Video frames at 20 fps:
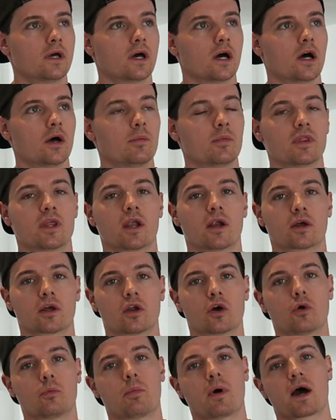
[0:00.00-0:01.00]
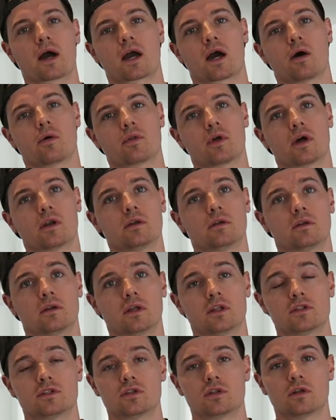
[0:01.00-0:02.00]
And then I'll go back out then
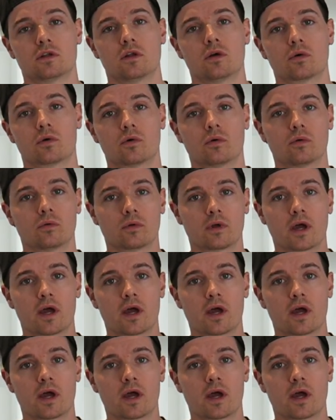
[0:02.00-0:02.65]
into the local